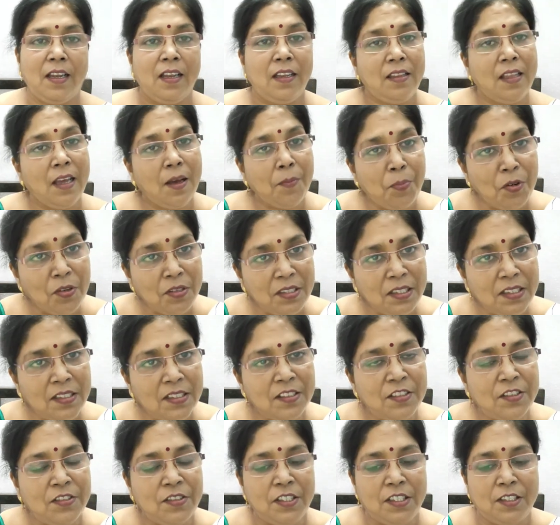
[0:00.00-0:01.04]
The opposite
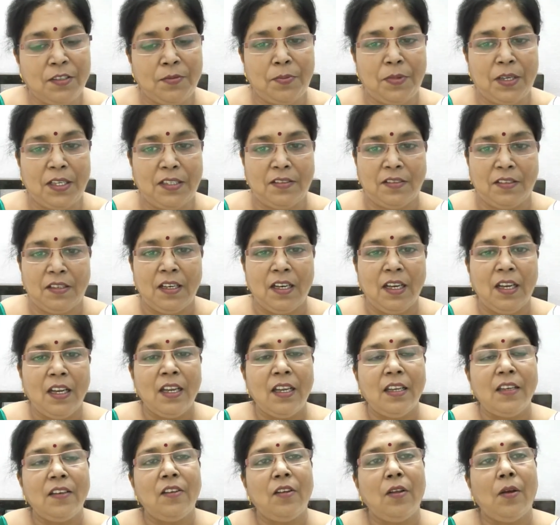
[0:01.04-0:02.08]
statement,
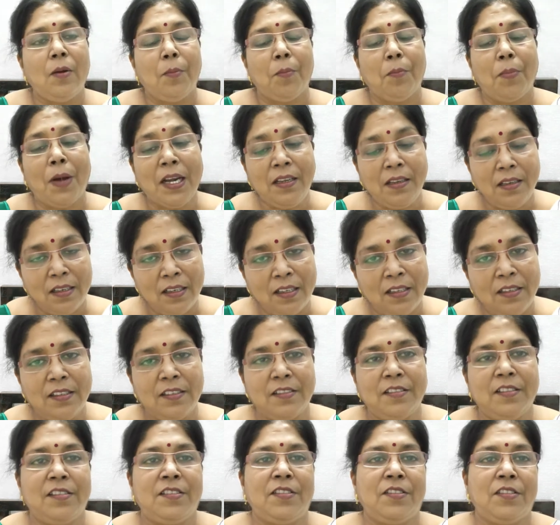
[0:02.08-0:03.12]
but it
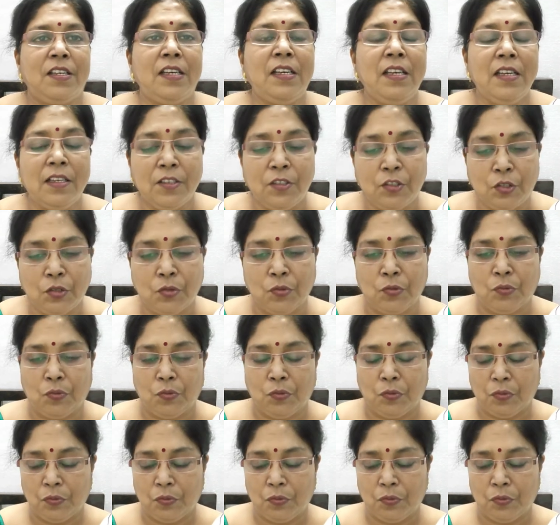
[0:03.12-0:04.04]
is still true.